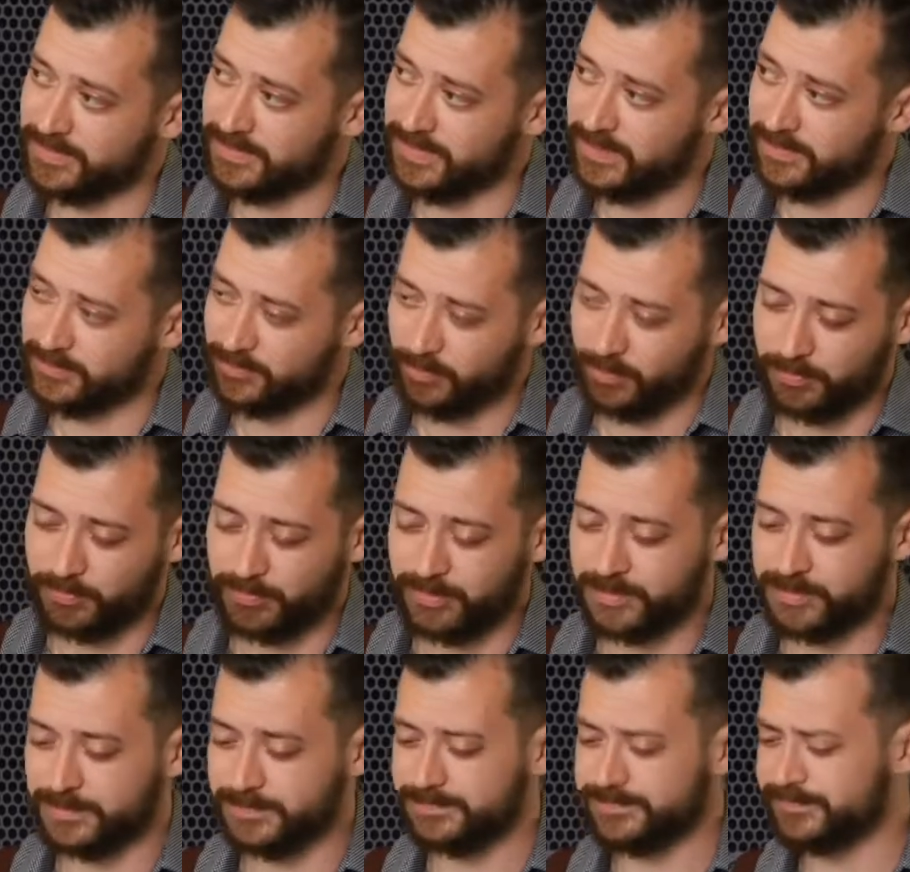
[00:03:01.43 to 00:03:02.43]
the sales
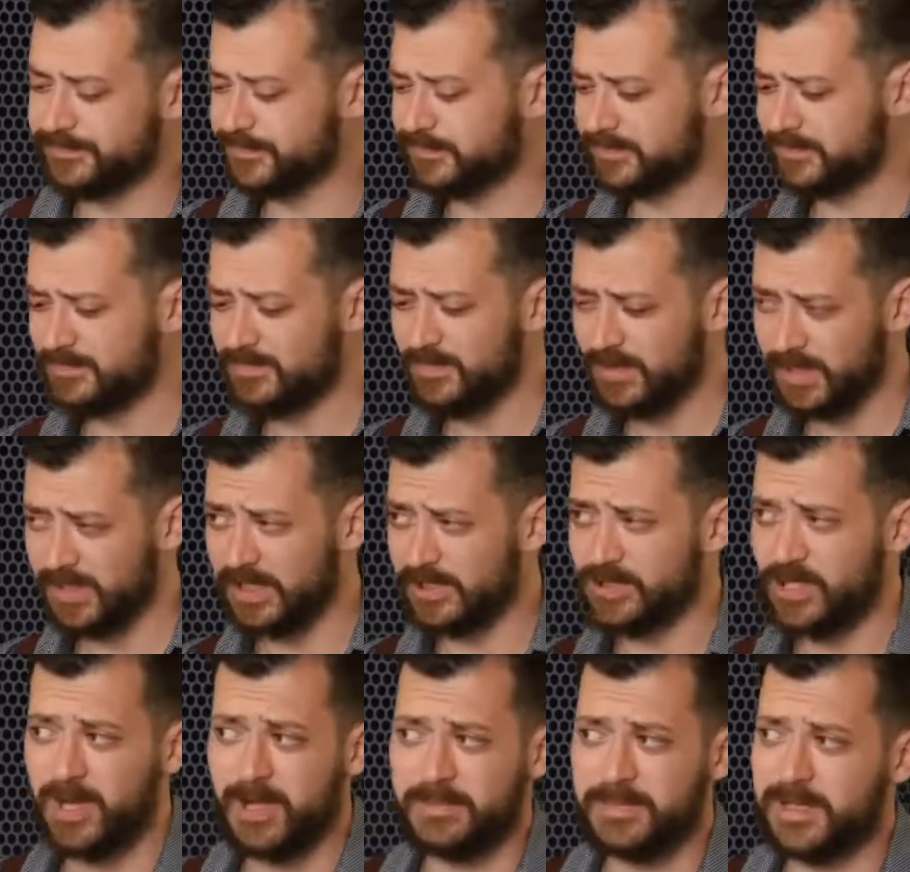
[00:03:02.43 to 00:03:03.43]
corporation. And
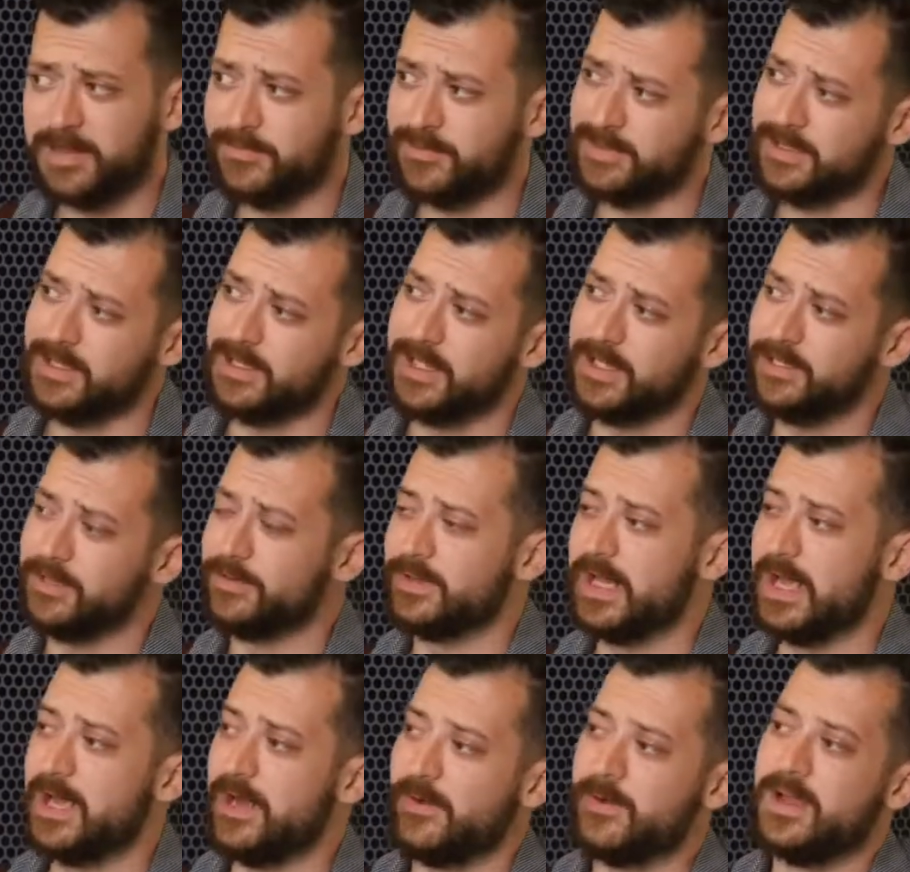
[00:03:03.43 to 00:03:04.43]
that taught me everything I know
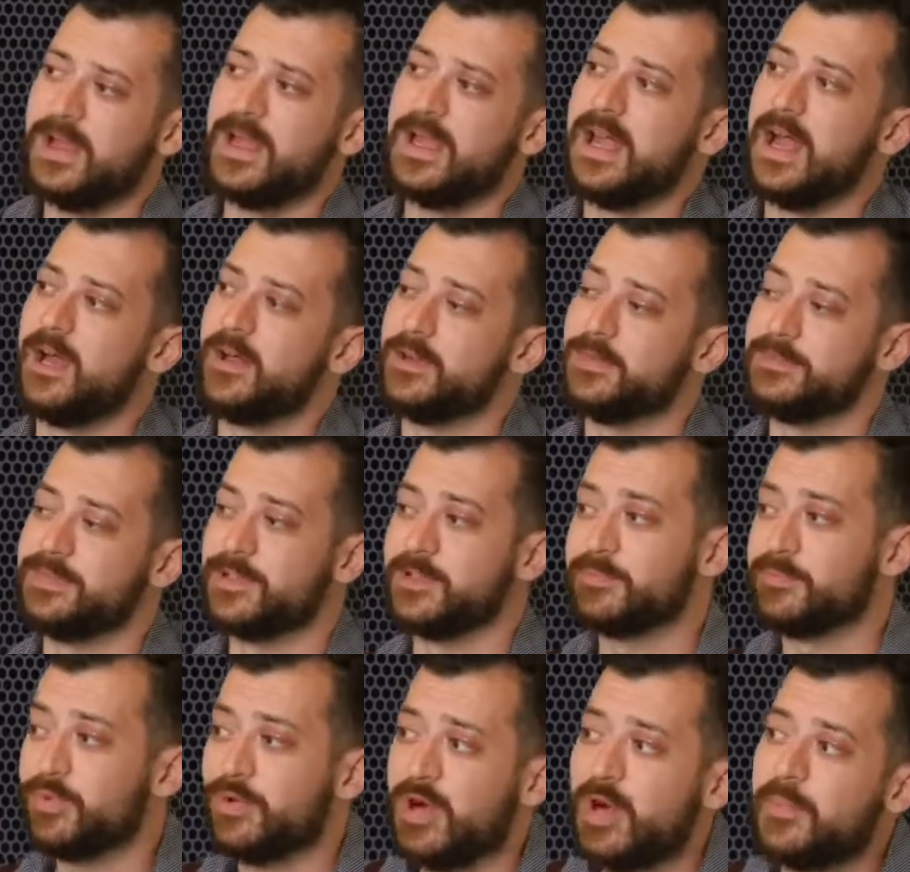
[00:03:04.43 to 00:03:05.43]
now, how to
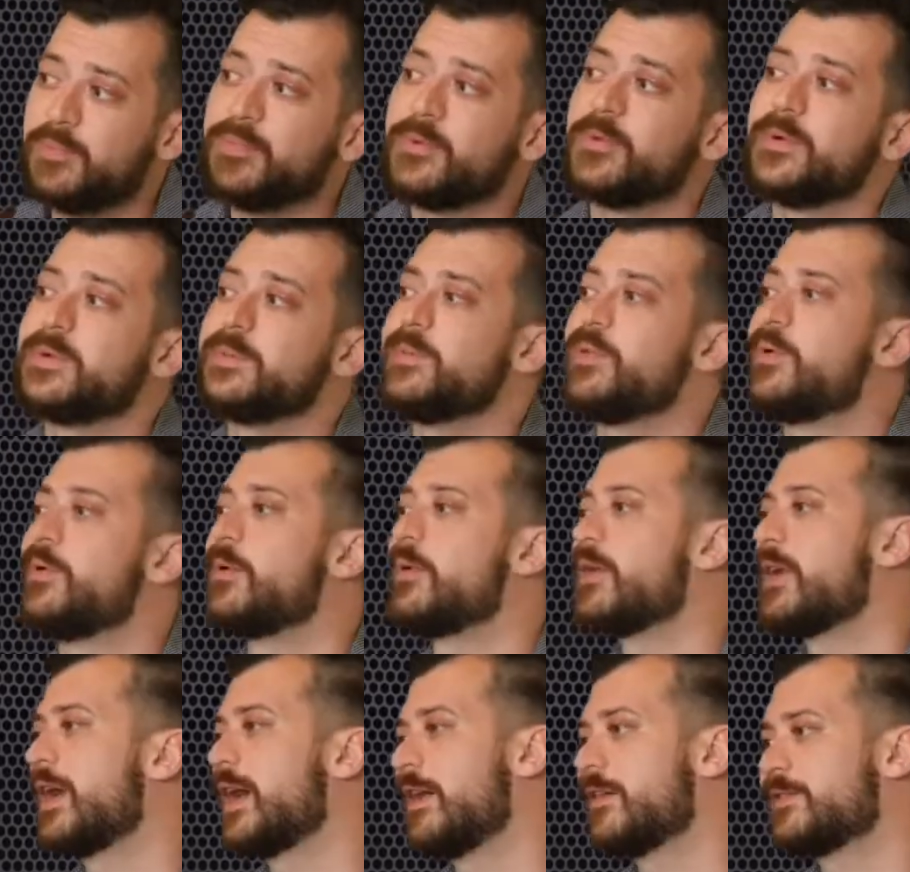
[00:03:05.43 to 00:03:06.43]
build proper
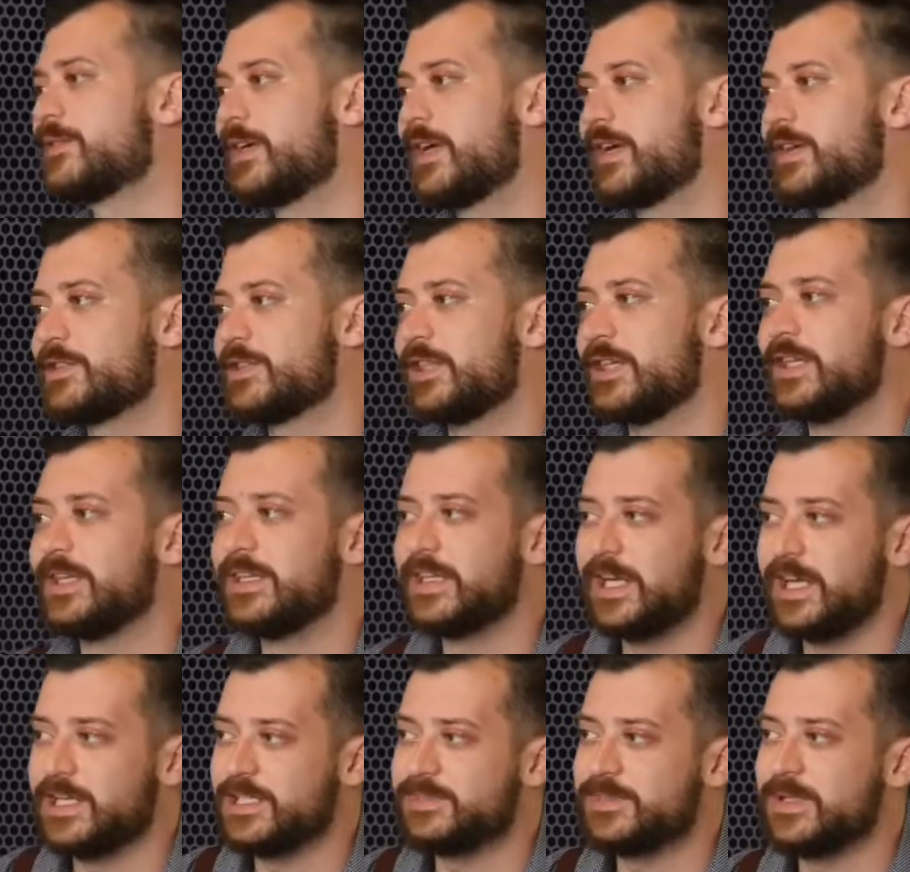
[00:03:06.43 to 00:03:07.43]
rapport, how to actually mm-hmm.
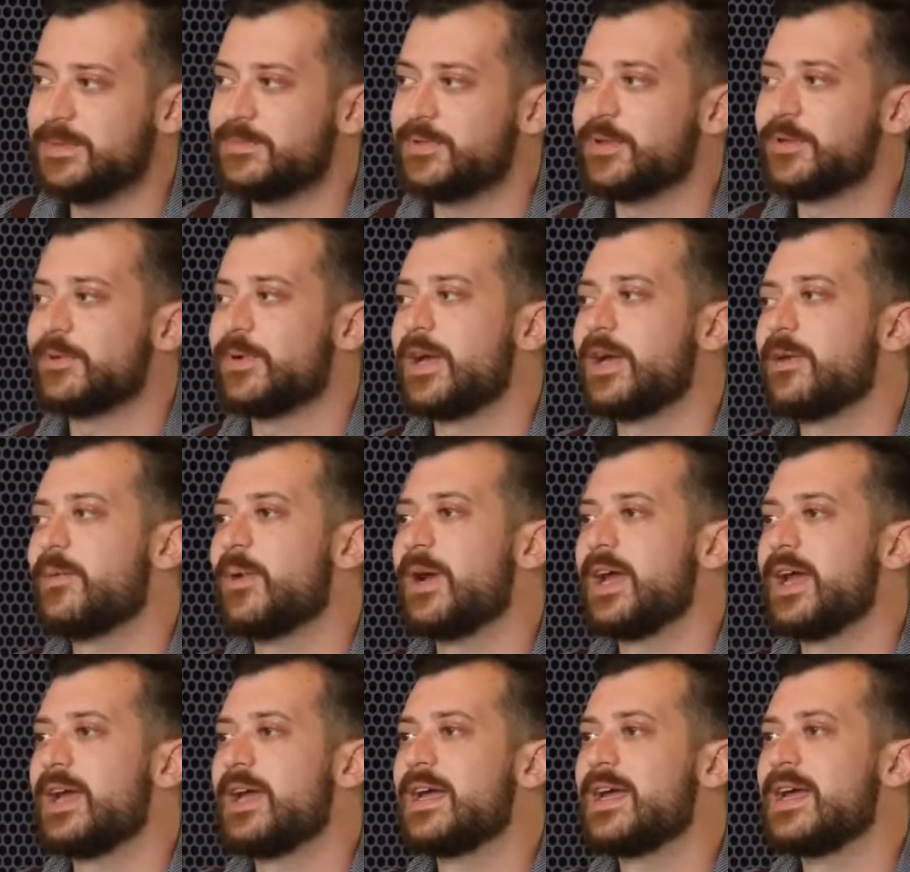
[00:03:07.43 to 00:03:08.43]
engage people the right
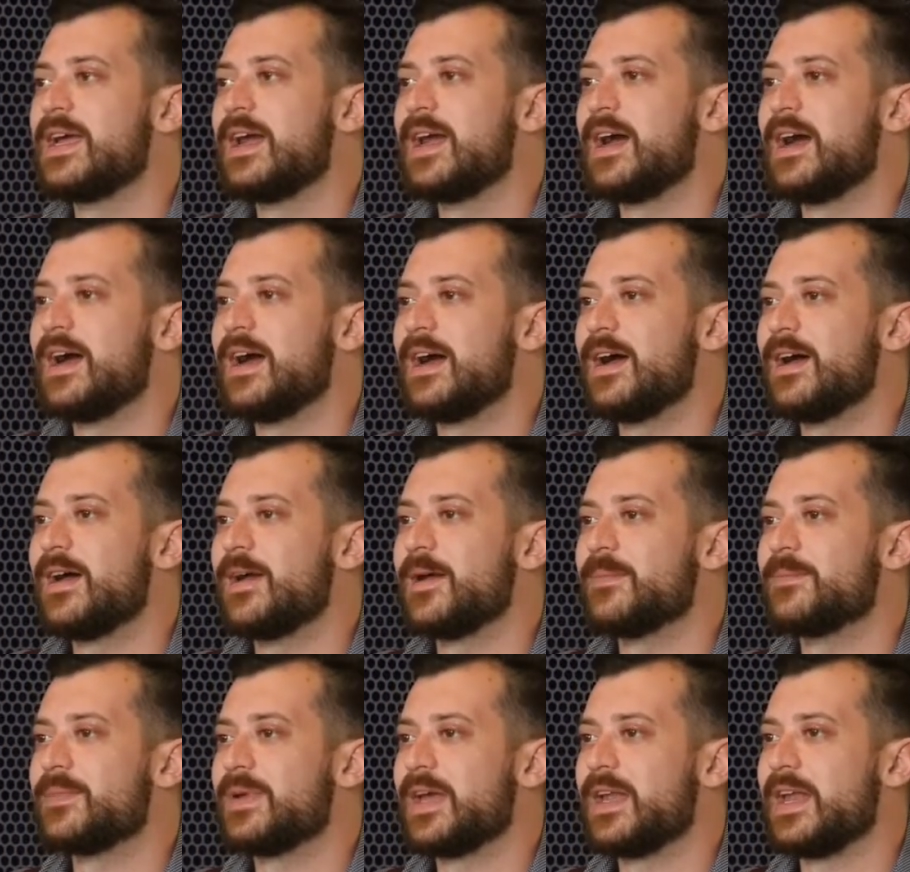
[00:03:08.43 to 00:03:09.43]
way,
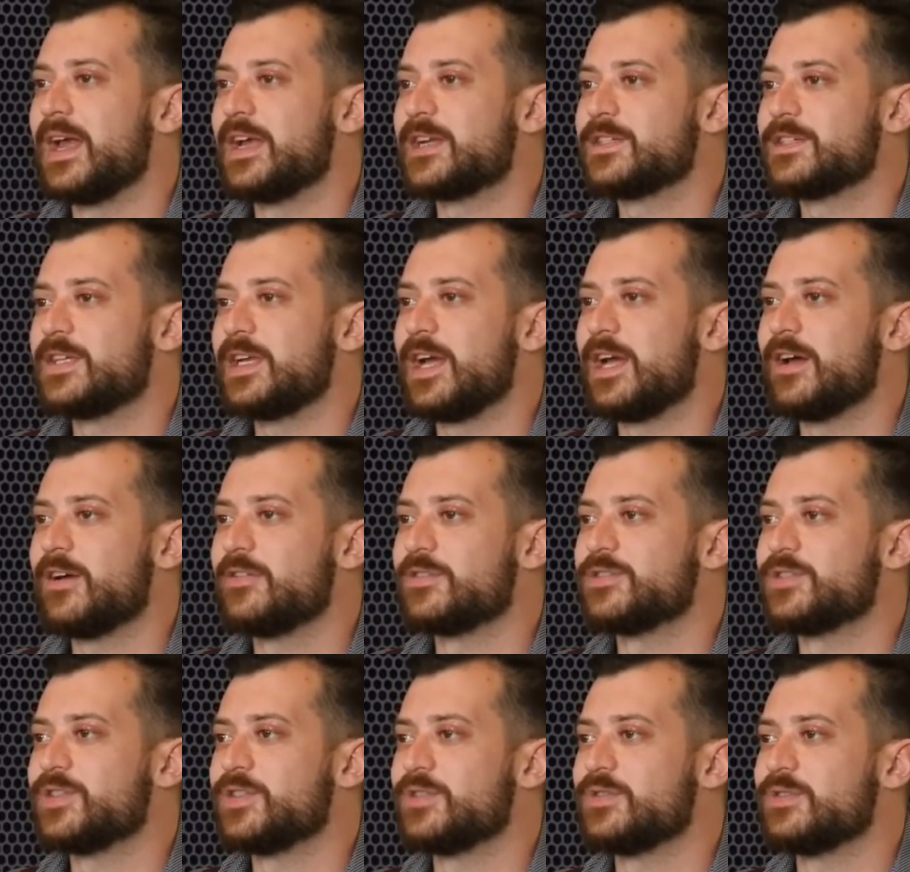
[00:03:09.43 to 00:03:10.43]
um, and actually
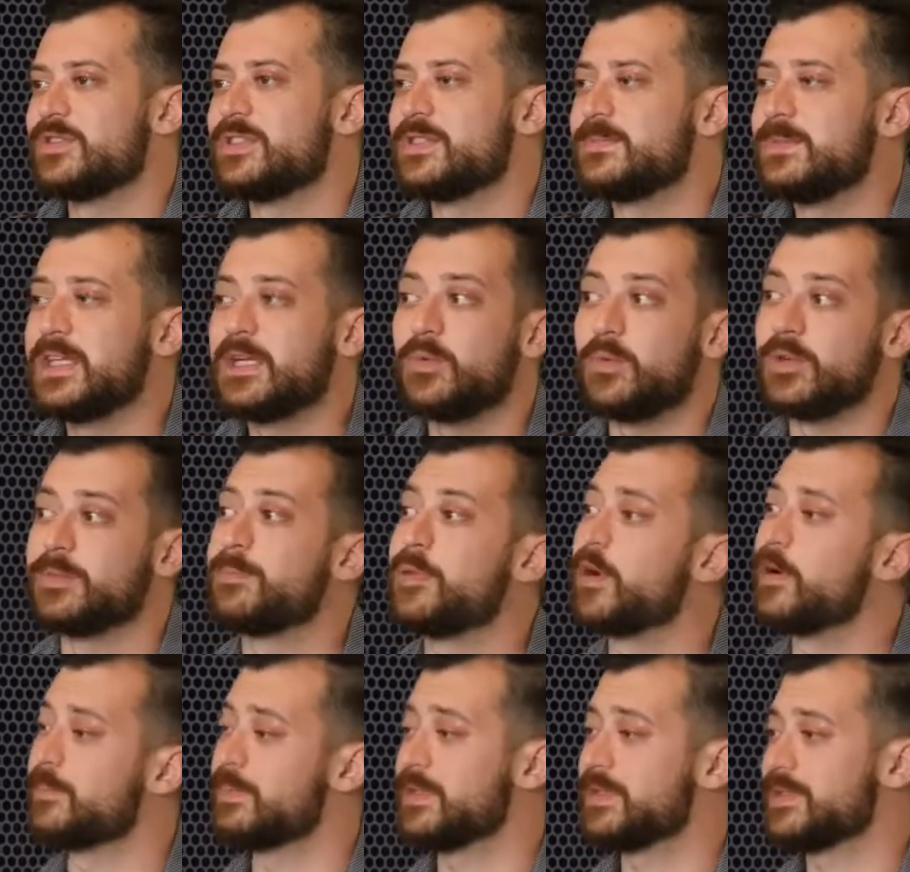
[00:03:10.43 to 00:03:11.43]
how to speak with
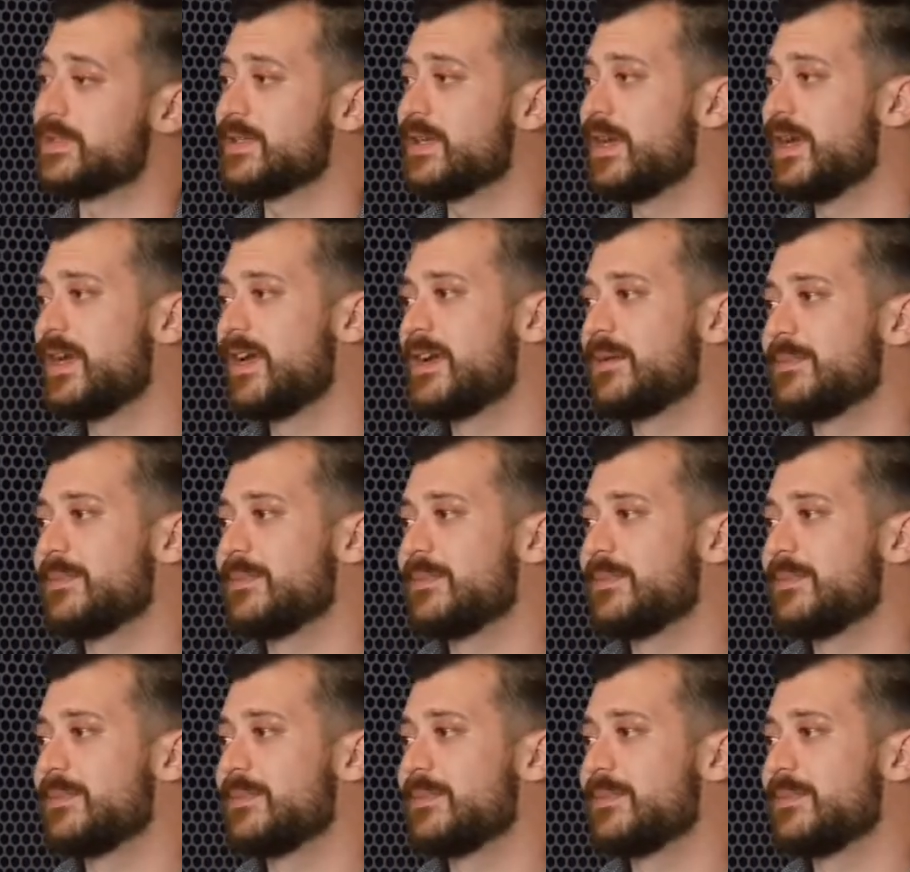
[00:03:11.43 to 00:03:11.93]
purpose.